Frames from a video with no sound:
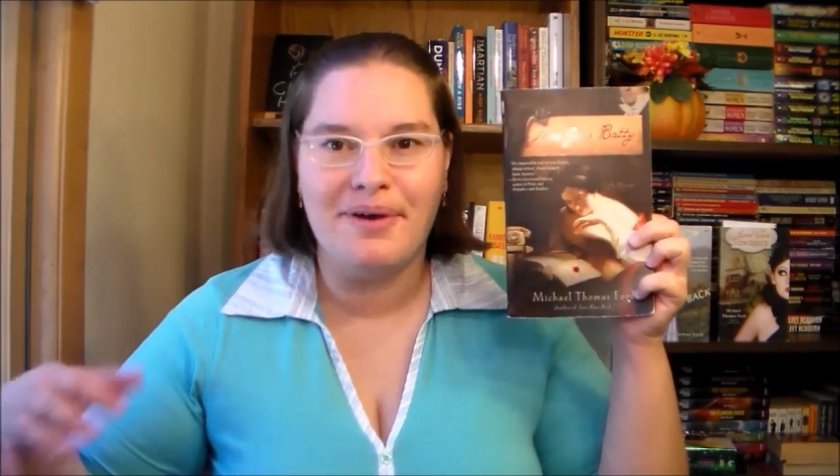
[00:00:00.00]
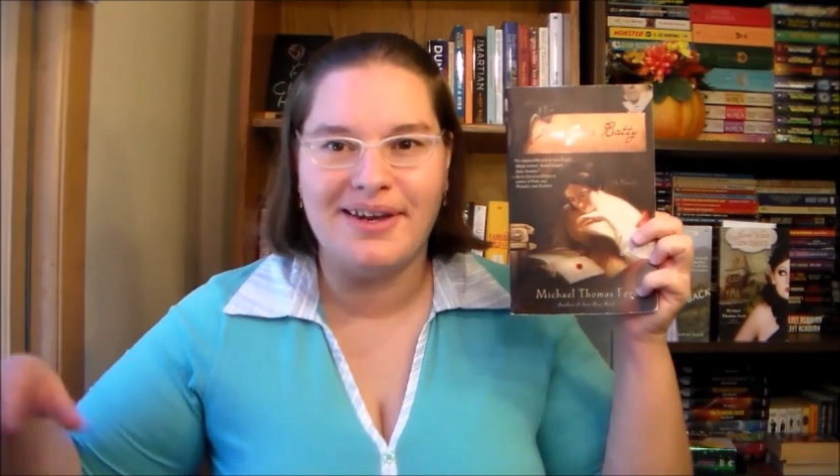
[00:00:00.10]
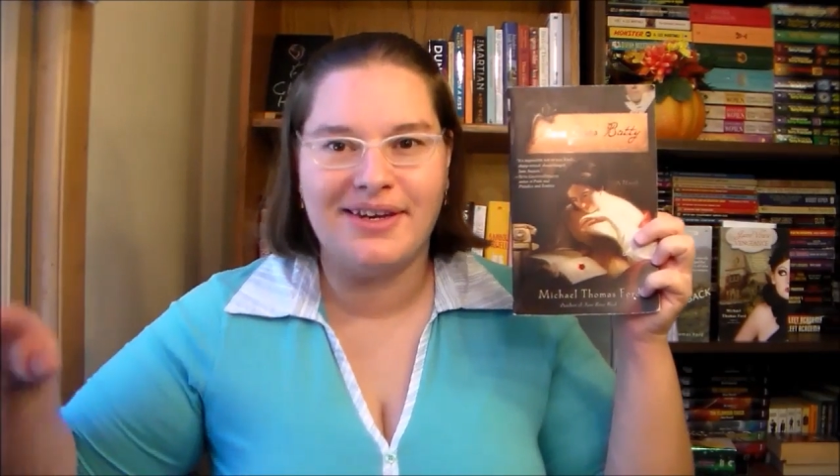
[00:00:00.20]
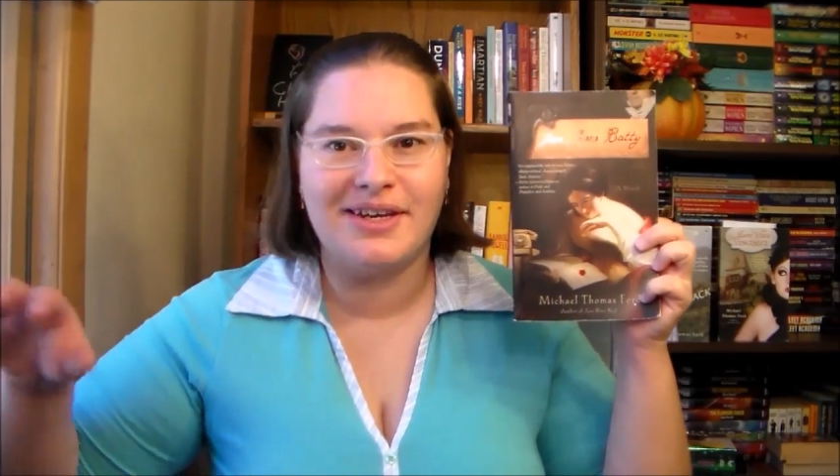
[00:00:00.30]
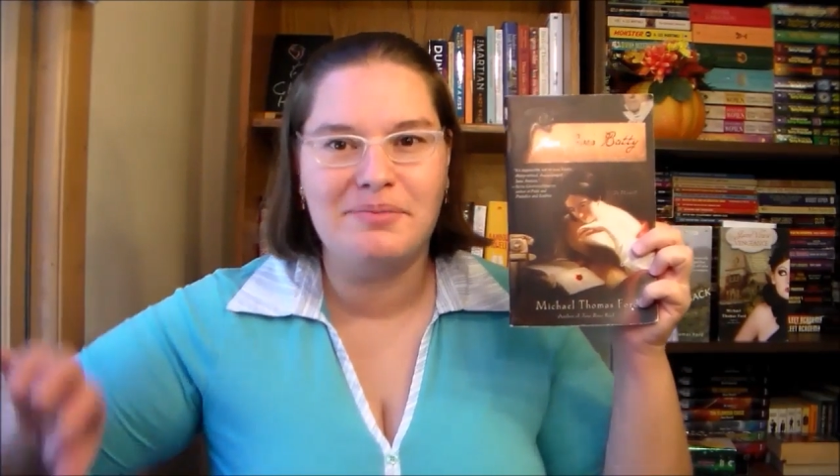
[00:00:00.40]

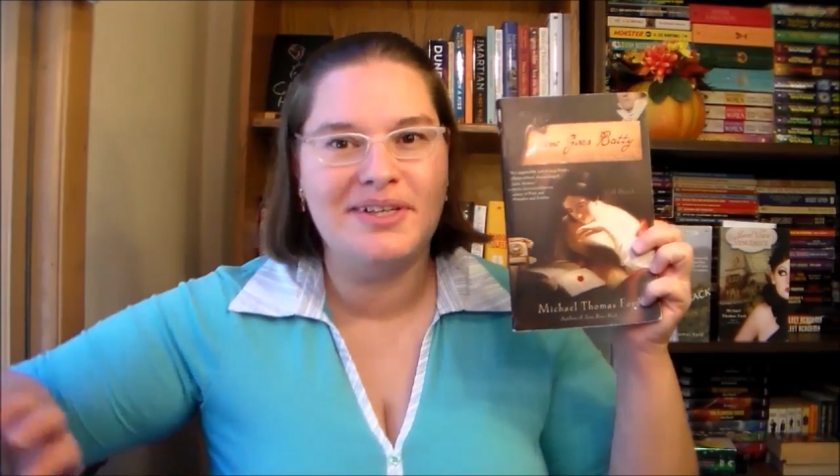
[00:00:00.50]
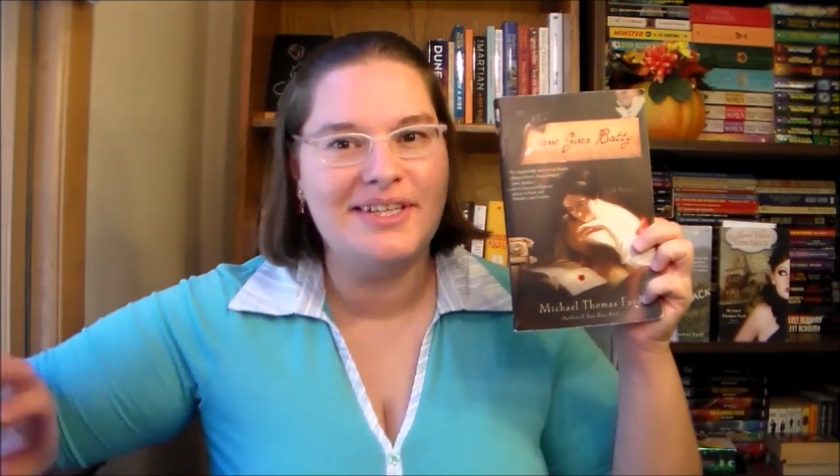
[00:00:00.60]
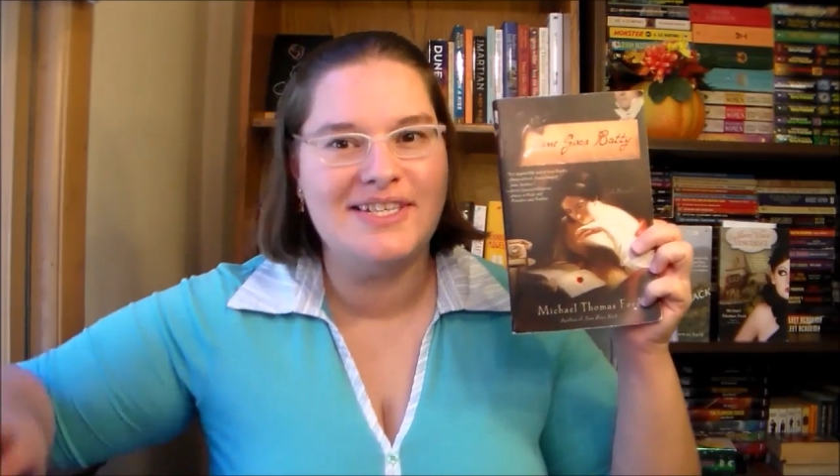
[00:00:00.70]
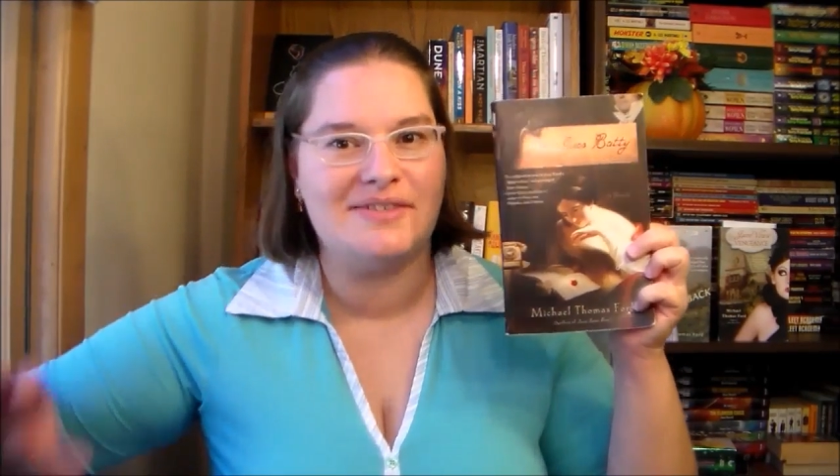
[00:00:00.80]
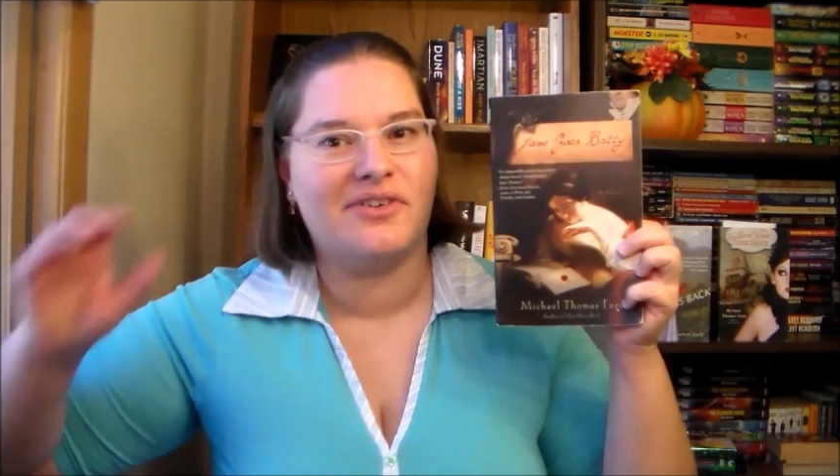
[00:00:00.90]
but in a
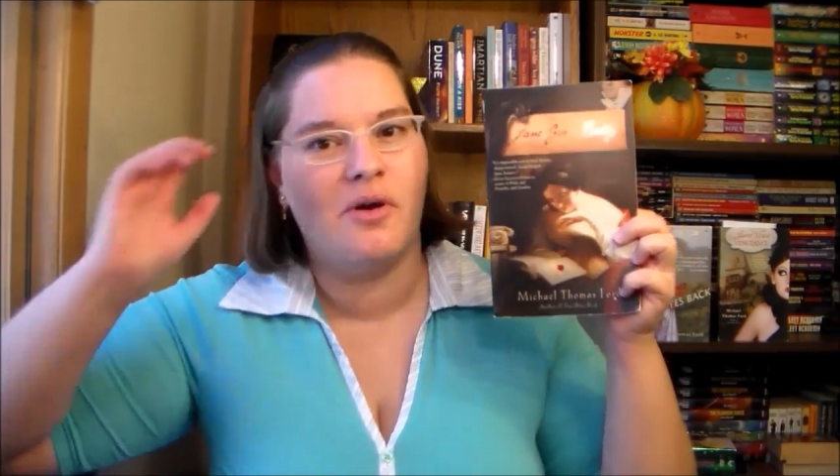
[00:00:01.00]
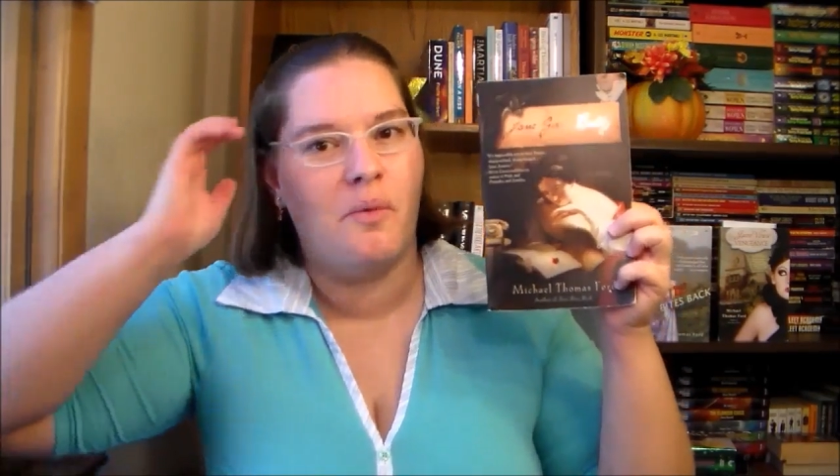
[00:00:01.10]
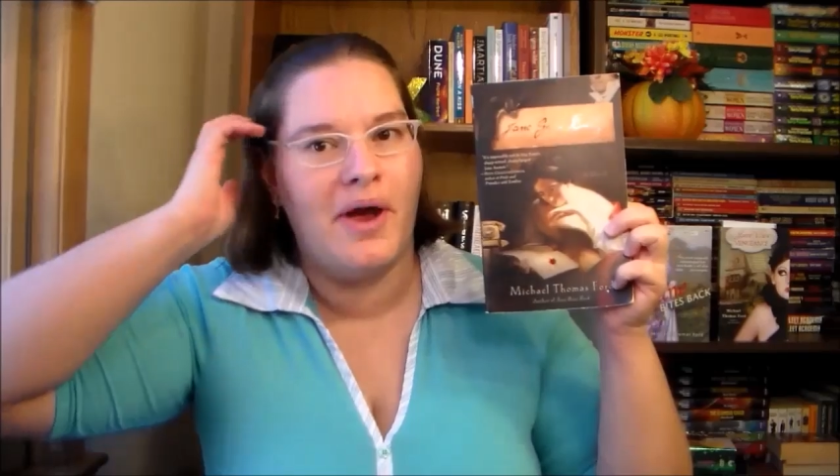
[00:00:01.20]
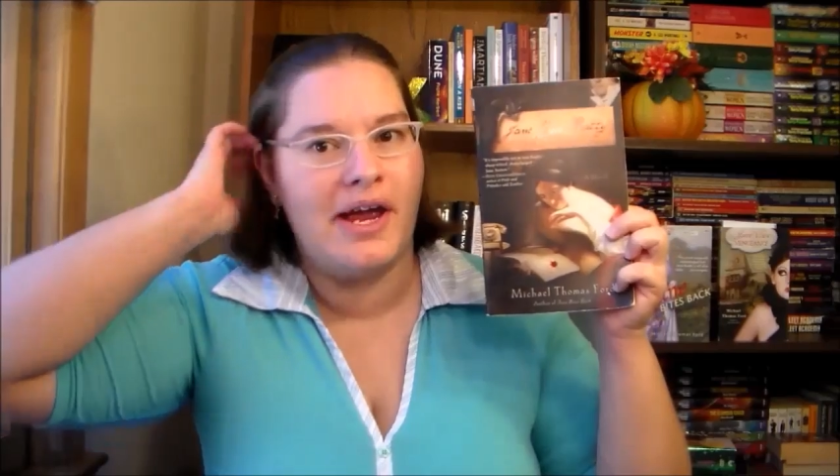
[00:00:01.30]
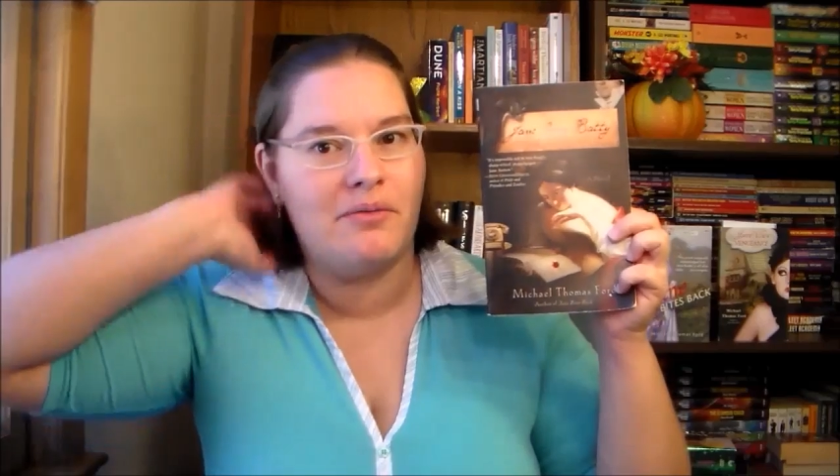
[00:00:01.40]
completely
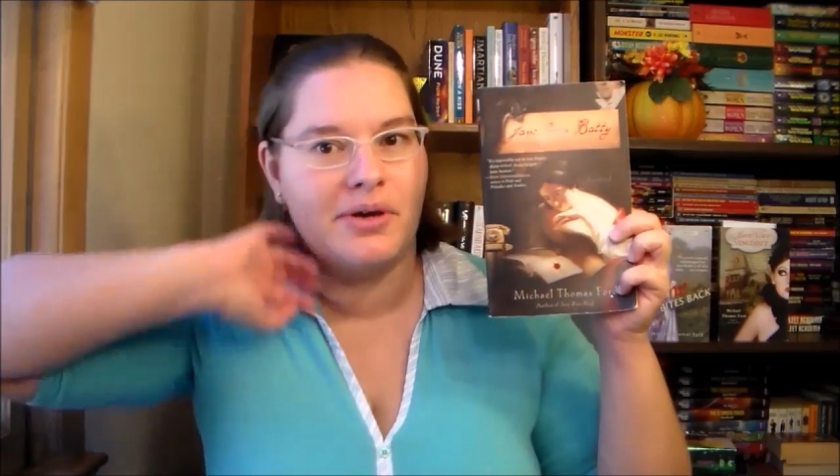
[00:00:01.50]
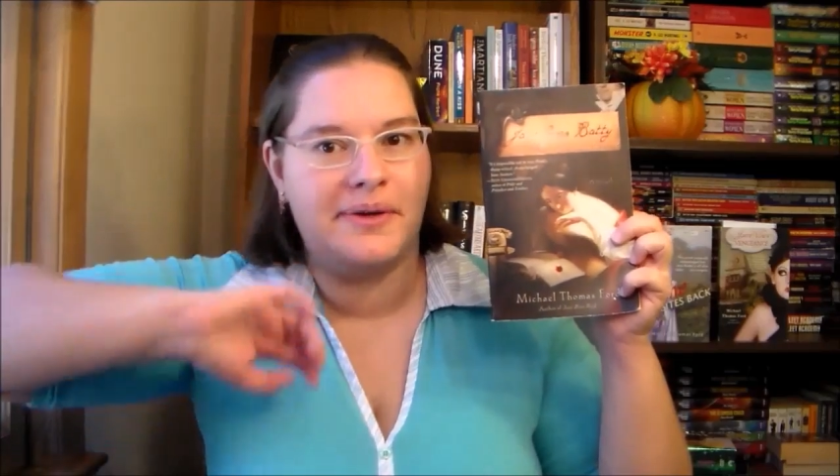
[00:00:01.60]
different way